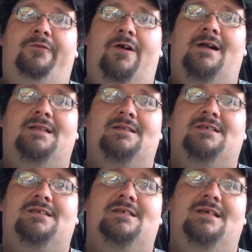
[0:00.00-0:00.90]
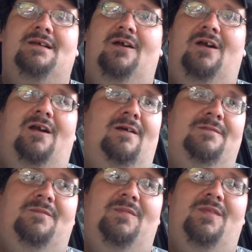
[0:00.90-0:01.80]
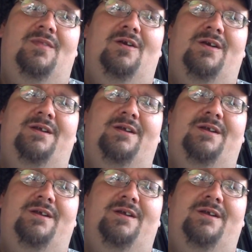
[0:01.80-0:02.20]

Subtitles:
Fronts they're